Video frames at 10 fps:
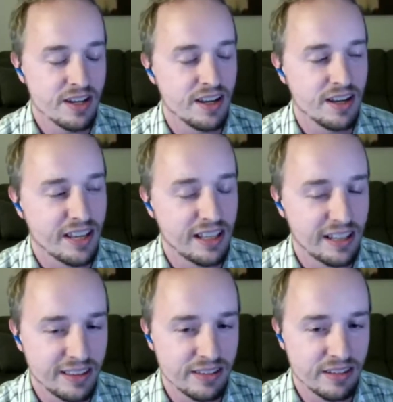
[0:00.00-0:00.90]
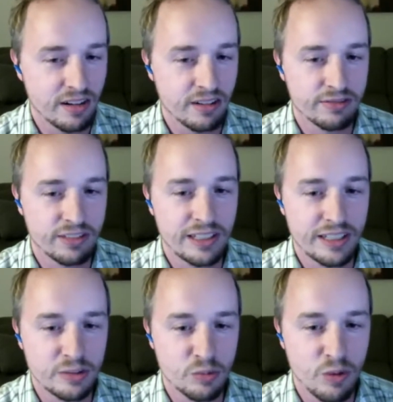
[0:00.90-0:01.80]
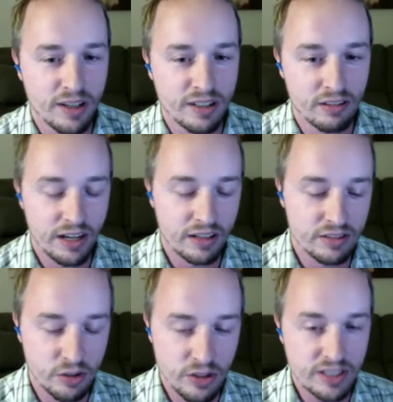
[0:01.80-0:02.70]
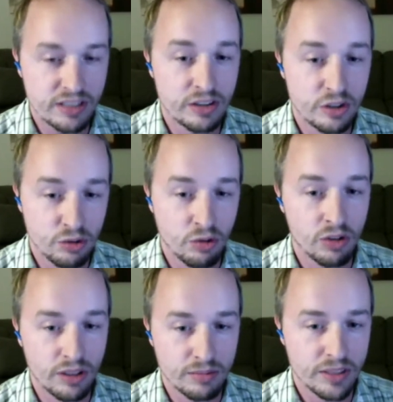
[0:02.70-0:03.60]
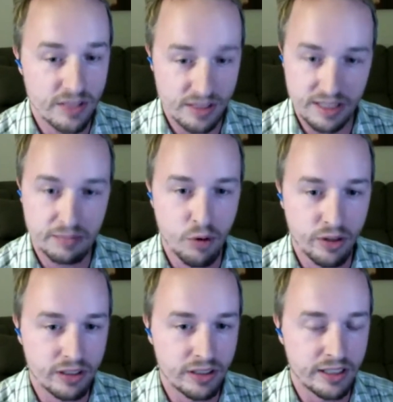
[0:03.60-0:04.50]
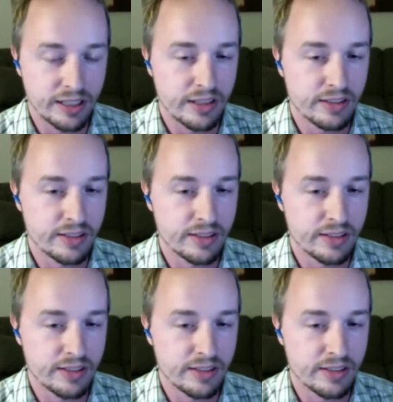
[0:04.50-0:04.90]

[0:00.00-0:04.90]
He liked the scarf. He liked walking around, so he can control them because it's like point and click, like you said,